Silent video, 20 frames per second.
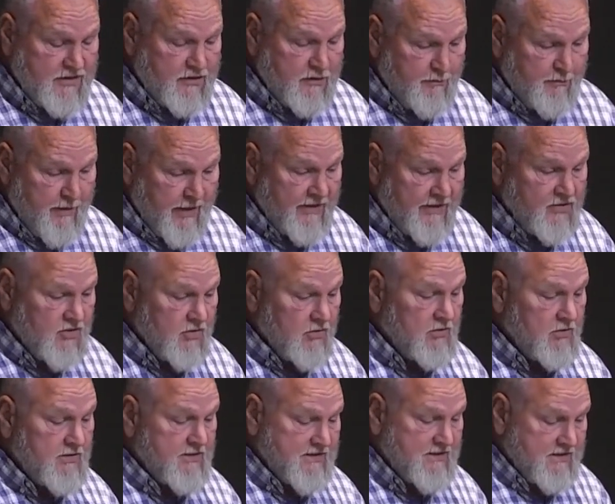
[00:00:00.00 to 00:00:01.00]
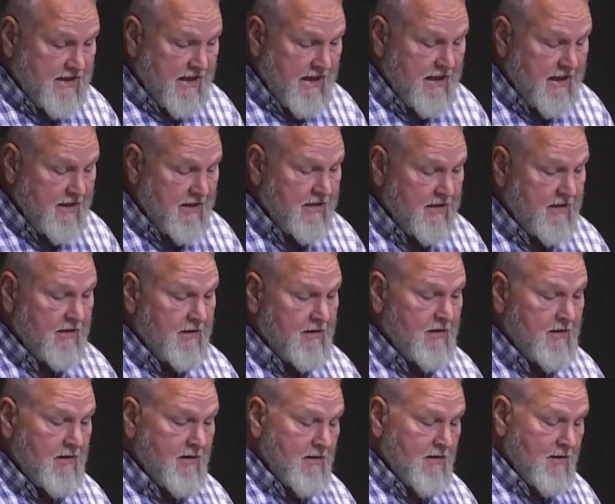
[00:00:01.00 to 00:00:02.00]
special
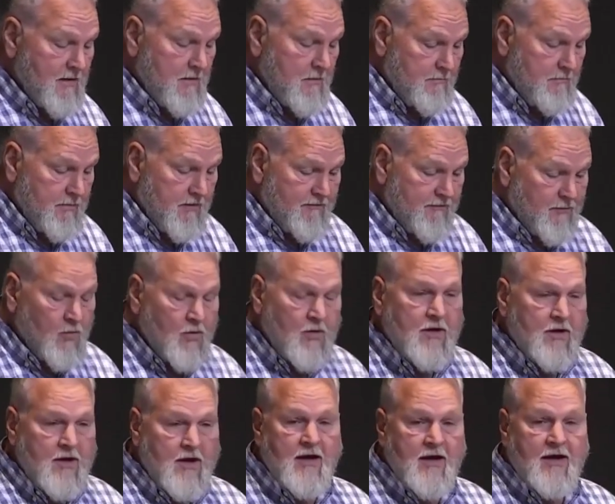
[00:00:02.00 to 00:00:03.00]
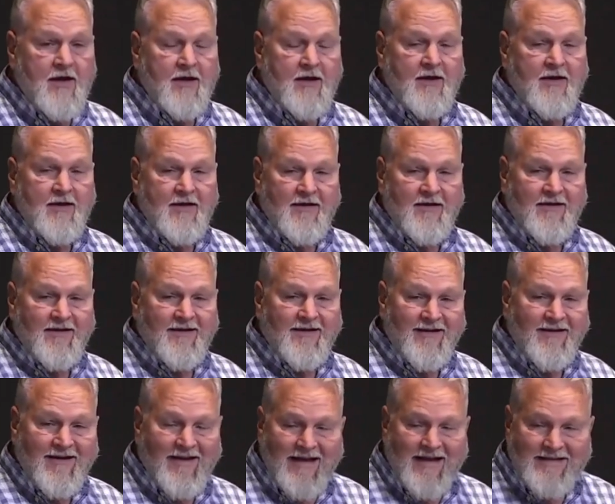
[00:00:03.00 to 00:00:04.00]
standing before God
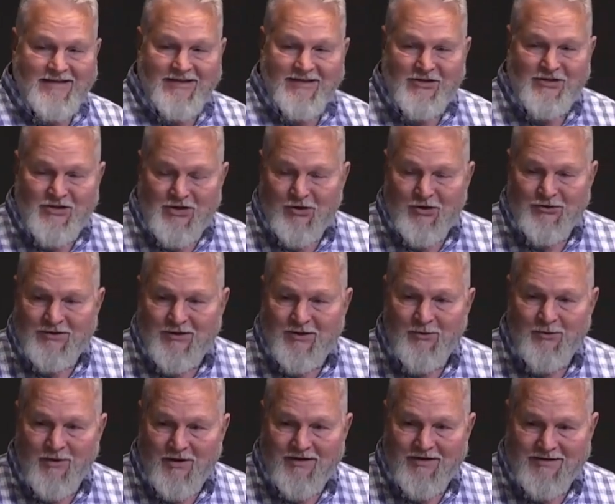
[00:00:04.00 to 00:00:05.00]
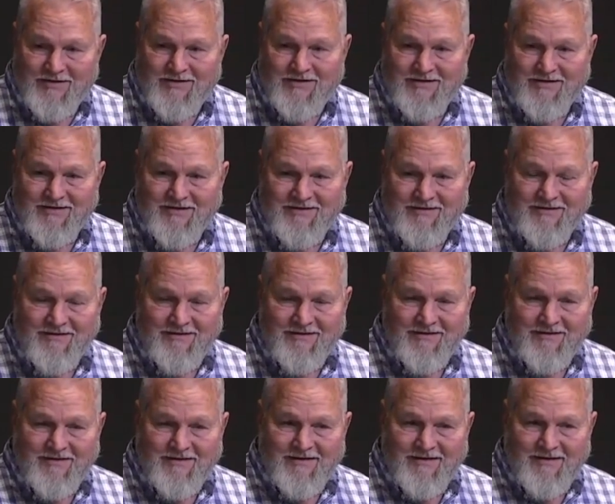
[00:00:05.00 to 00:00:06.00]
as his chosen ones.
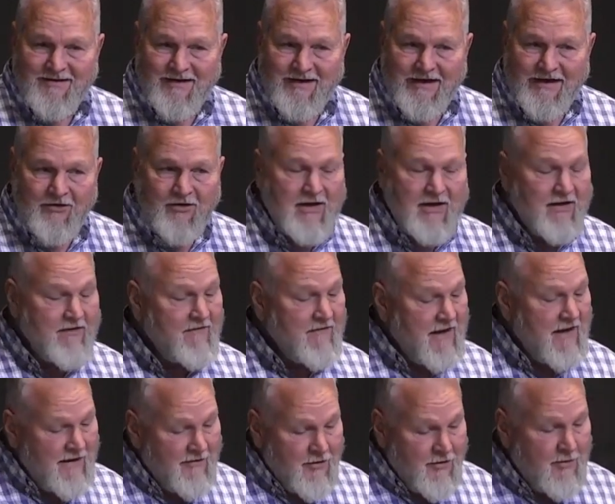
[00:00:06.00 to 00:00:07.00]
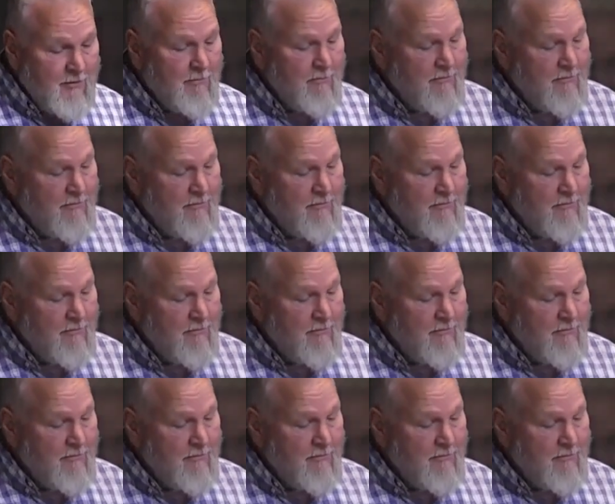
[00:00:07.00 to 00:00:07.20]
He'll give other